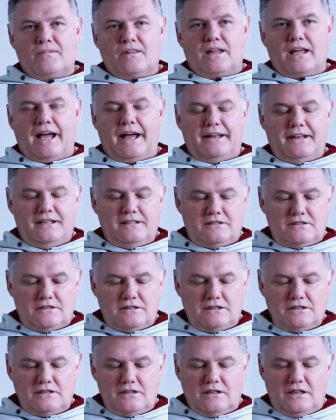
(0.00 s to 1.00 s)
And
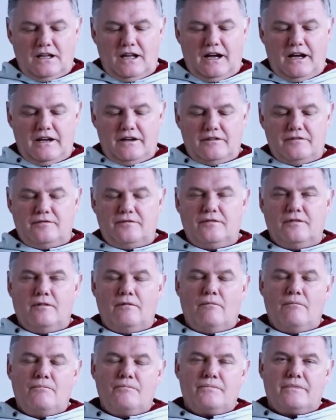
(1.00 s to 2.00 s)
eternal life
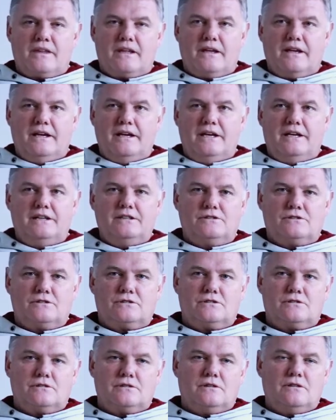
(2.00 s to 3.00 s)

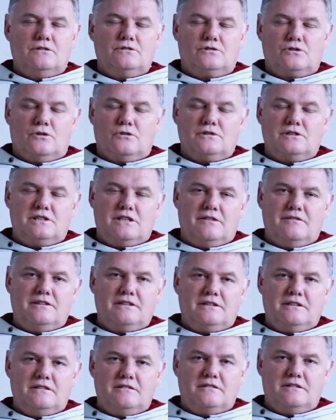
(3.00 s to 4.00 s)
is, in John
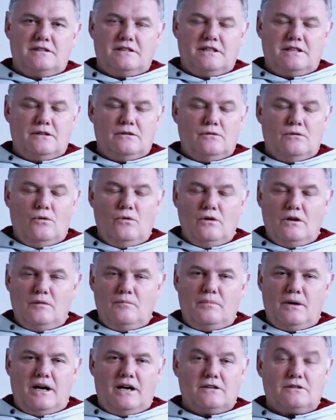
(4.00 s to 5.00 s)
17:3, all
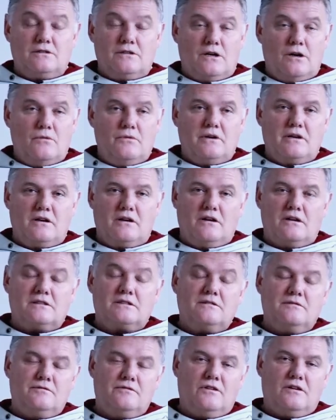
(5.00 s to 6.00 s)
about knowing God
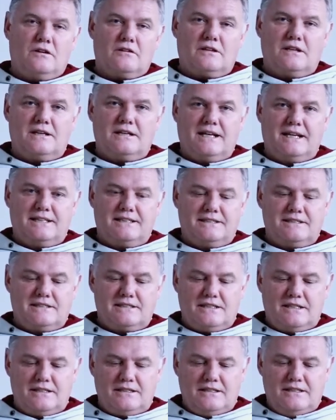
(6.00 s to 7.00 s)
the Father and the
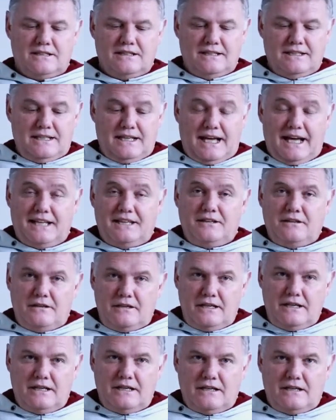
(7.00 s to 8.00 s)
Son. And
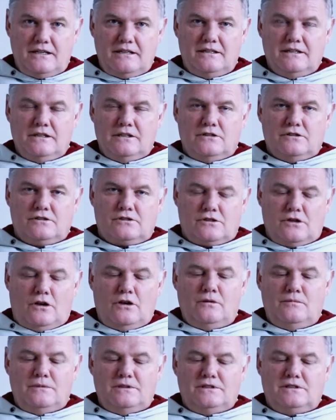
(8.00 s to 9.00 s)
here
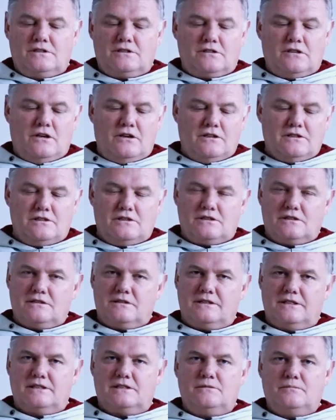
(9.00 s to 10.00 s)
Solomon starts
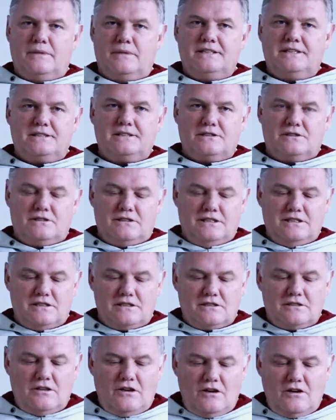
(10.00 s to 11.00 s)
this message. He
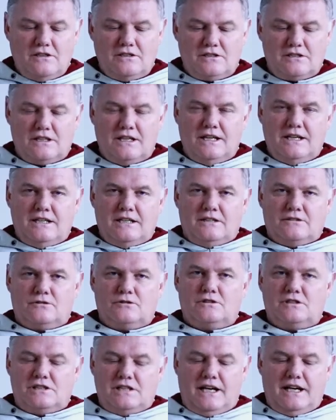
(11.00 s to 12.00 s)
starts to
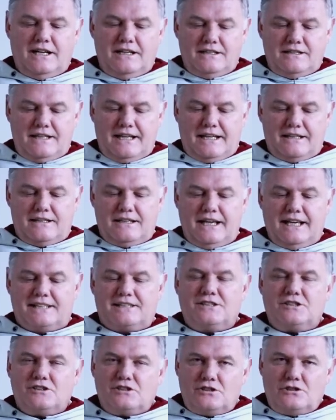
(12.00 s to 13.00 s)
say that it
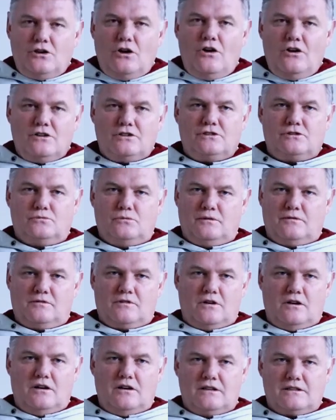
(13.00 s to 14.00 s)
starts with
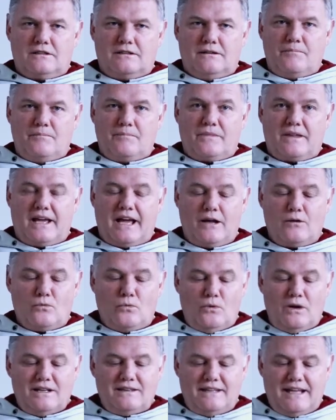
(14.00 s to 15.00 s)
God. And
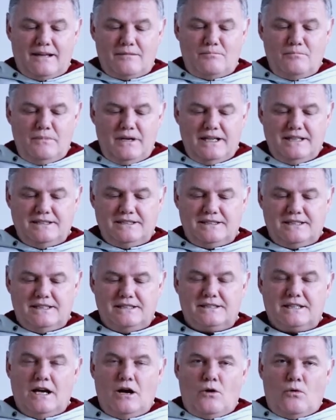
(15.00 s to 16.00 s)
what that means
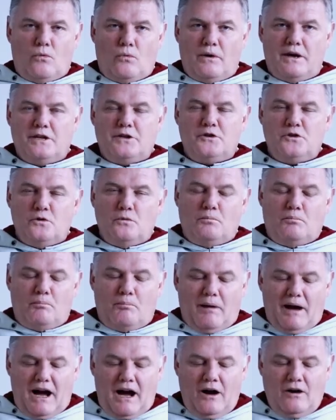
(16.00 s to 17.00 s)
is when you
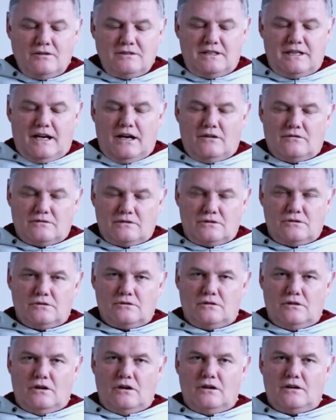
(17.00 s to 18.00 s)
bow down to
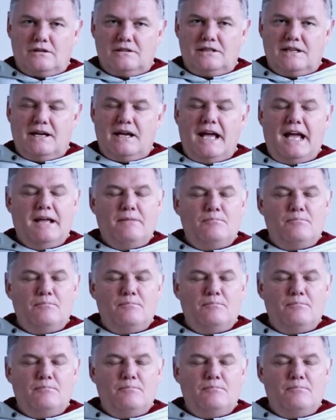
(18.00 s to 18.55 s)
God, it